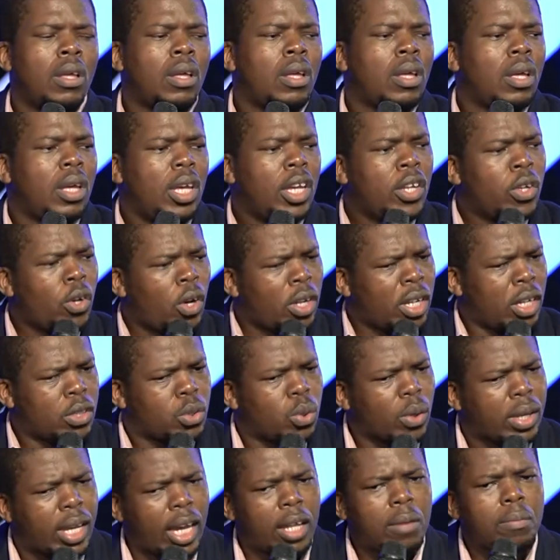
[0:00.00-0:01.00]
In order to
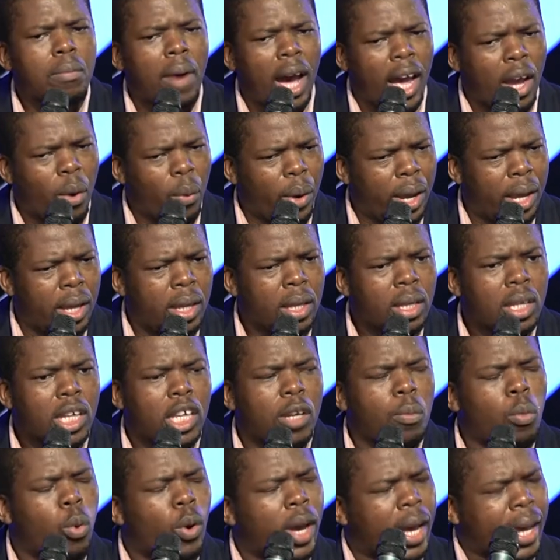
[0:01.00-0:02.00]
get my way,
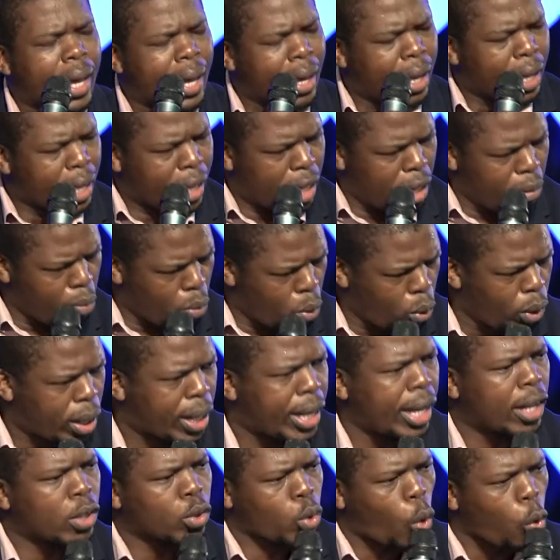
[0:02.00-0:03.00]
ngibukeke
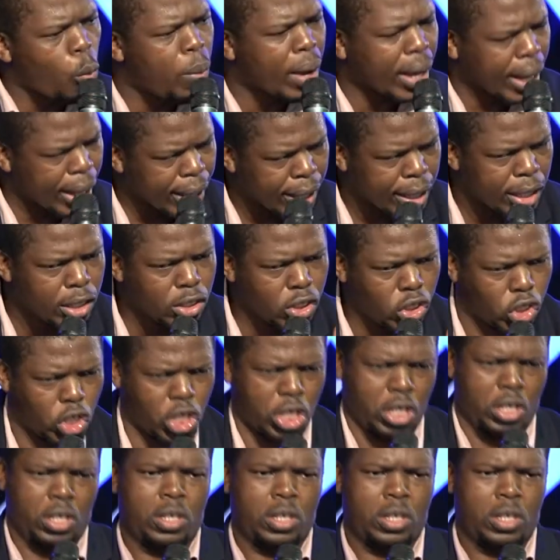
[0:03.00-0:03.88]
ngimuhle, ngiqhubeke nginje.